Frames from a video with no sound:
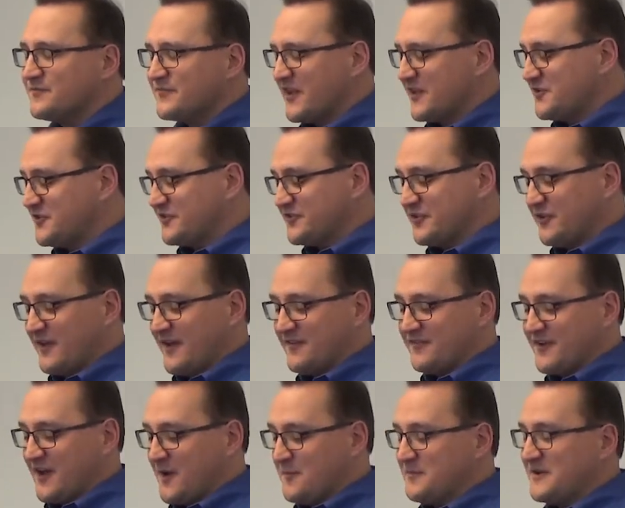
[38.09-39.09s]
and you still have
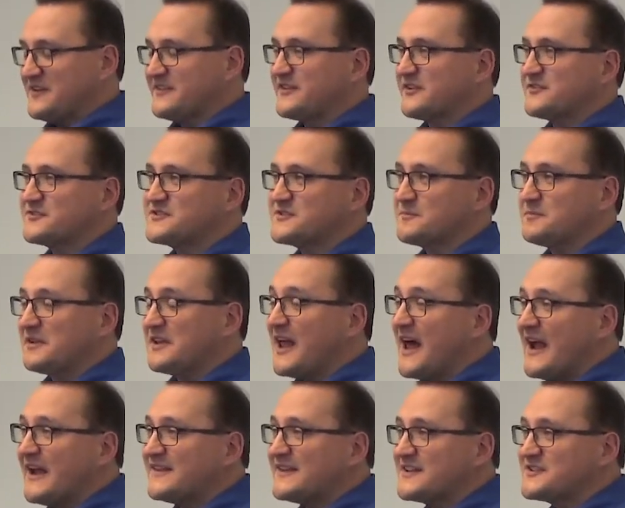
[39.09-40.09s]
companies that are
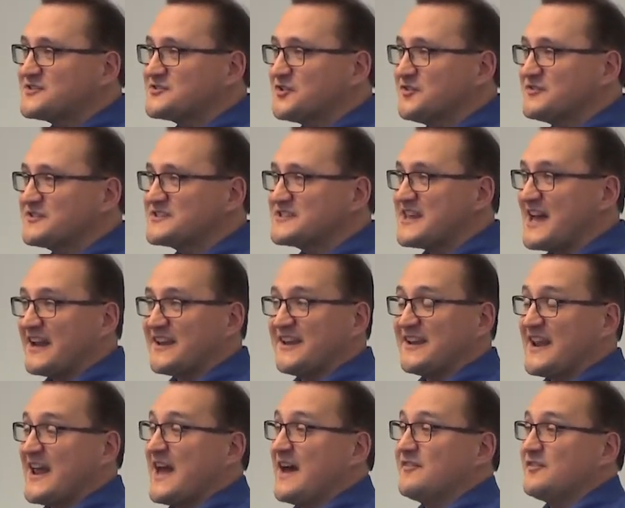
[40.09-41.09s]
supplying that service that can
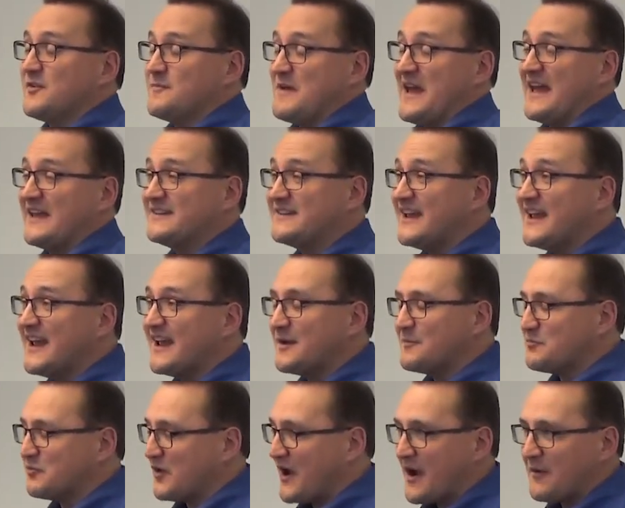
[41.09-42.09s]
have a bad day, a
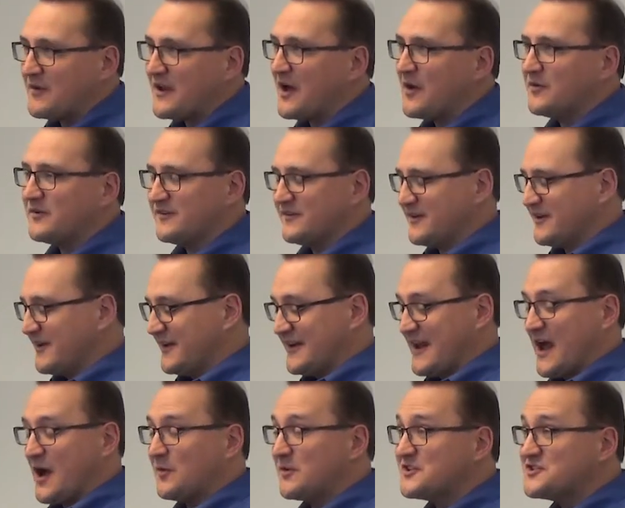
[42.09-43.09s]
brownout, an
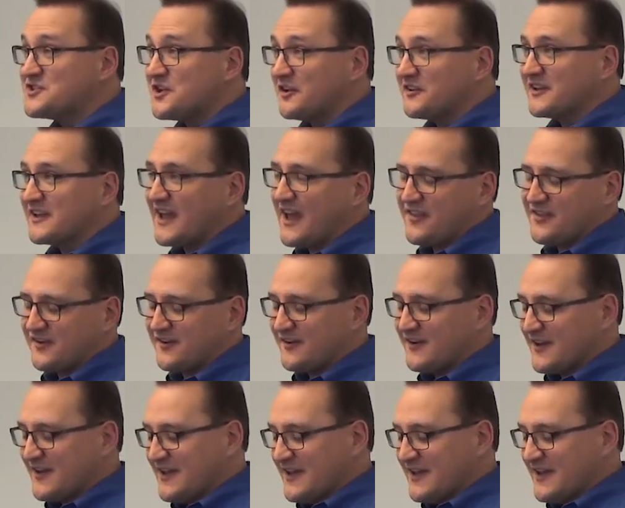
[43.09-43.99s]
outage altogether.